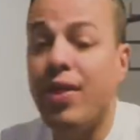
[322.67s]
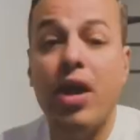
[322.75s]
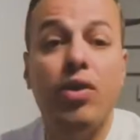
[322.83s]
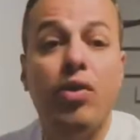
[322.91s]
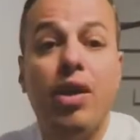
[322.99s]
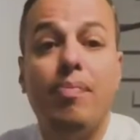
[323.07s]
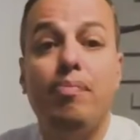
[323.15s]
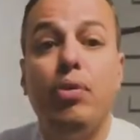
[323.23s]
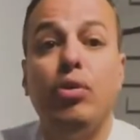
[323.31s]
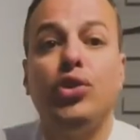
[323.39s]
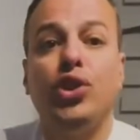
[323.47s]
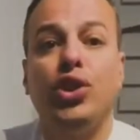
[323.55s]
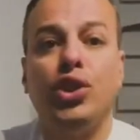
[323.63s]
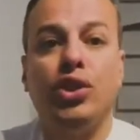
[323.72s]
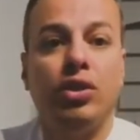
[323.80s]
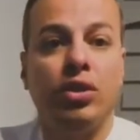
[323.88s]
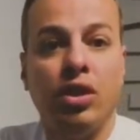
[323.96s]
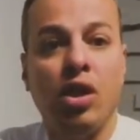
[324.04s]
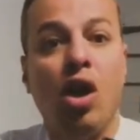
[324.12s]
then you're gonna push
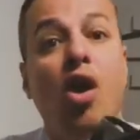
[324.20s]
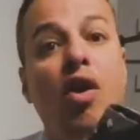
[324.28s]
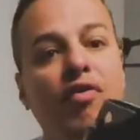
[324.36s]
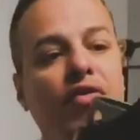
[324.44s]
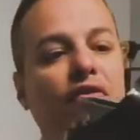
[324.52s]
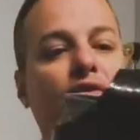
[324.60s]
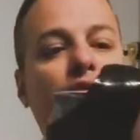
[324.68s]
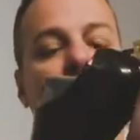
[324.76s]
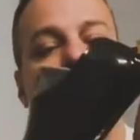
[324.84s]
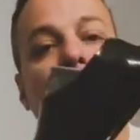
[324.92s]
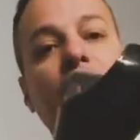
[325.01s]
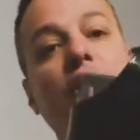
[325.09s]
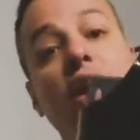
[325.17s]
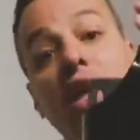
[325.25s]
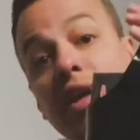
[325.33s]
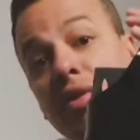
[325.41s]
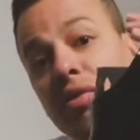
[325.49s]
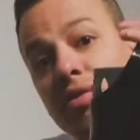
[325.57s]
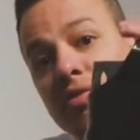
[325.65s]
off with your
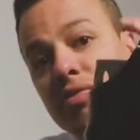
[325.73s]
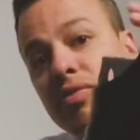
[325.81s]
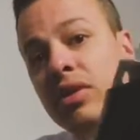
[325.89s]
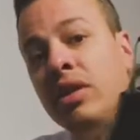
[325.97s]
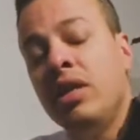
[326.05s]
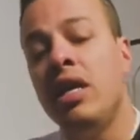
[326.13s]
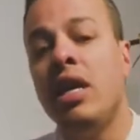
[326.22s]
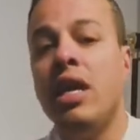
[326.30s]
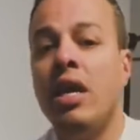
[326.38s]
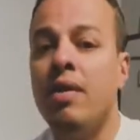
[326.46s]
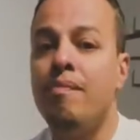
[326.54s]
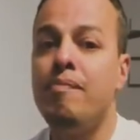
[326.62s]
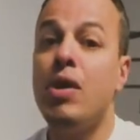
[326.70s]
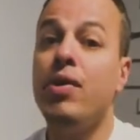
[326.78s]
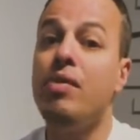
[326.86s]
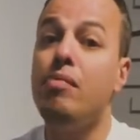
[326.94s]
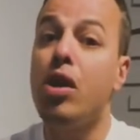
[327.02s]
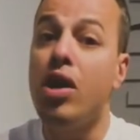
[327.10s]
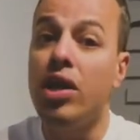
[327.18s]
heel. Bear in
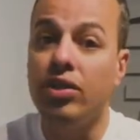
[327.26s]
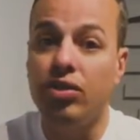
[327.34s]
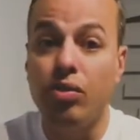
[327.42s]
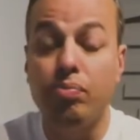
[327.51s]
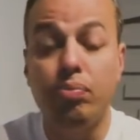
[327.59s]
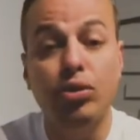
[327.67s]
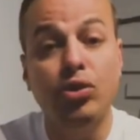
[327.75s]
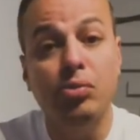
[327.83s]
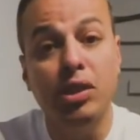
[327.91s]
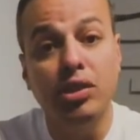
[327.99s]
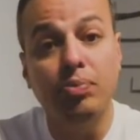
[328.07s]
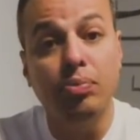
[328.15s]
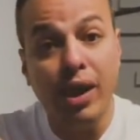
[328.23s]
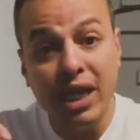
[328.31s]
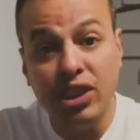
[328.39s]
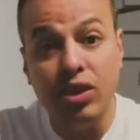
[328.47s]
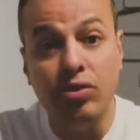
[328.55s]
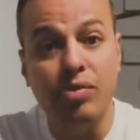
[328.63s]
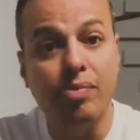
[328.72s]
mind, don't put too much
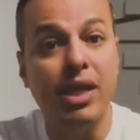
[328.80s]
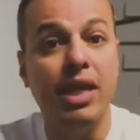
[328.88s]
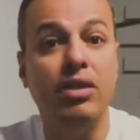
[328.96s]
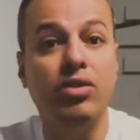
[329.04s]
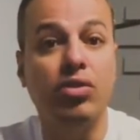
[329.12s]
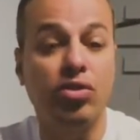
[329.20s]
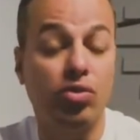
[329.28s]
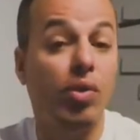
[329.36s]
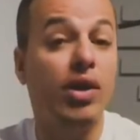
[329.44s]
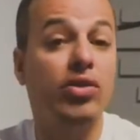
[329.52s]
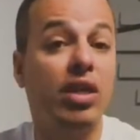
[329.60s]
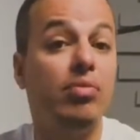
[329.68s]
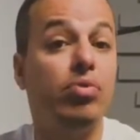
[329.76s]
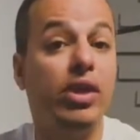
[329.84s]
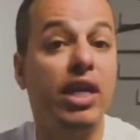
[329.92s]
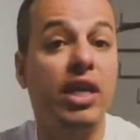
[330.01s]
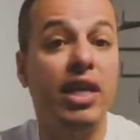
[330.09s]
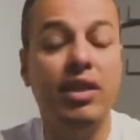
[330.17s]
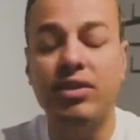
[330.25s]
pressure on the blades because otherwise you can
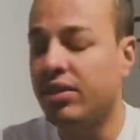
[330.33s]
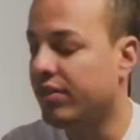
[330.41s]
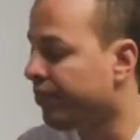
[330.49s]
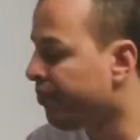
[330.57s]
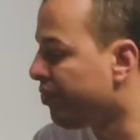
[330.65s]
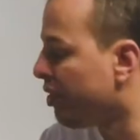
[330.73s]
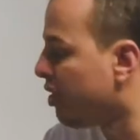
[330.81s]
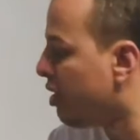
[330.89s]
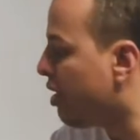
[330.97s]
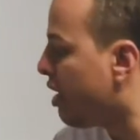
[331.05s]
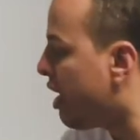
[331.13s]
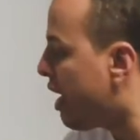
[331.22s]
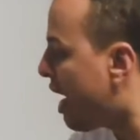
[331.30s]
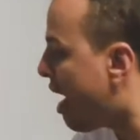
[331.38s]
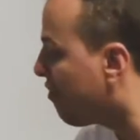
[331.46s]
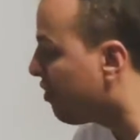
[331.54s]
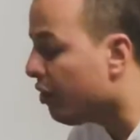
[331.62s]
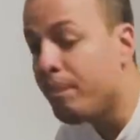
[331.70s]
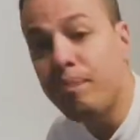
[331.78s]
break it.
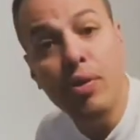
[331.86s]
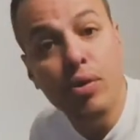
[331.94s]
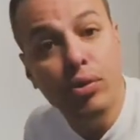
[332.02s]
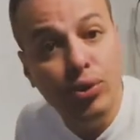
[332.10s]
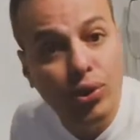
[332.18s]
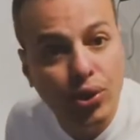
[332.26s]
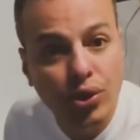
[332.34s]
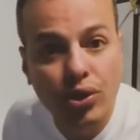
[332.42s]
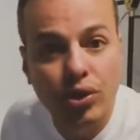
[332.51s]
After you push,